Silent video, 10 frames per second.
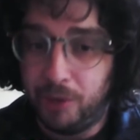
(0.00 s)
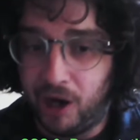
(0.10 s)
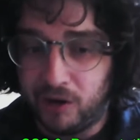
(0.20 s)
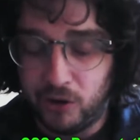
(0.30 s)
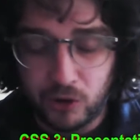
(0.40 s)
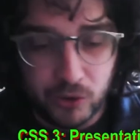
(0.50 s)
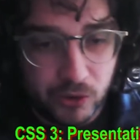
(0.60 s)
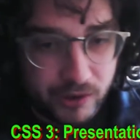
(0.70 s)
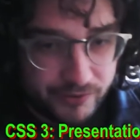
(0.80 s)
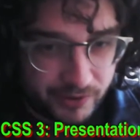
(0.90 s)
But all
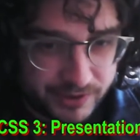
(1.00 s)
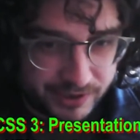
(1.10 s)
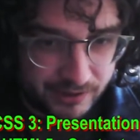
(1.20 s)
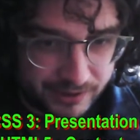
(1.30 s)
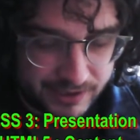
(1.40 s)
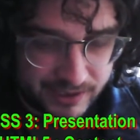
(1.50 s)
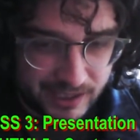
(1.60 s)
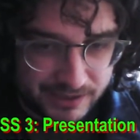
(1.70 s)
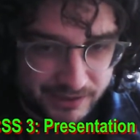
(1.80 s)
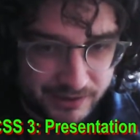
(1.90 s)
we're focusing on in this
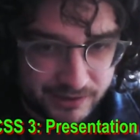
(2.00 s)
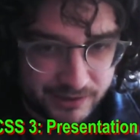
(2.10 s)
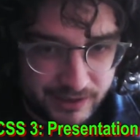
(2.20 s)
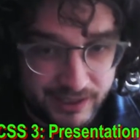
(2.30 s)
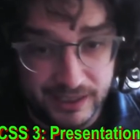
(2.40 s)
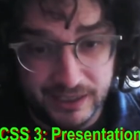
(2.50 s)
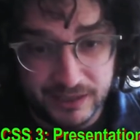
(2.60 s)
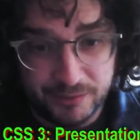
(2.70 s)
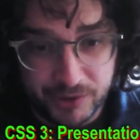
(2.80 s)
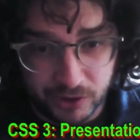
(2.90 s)
lesson
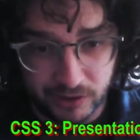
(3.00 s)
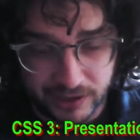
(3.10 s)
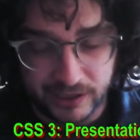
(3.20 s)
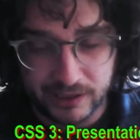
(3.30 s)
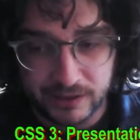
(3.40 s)
is purely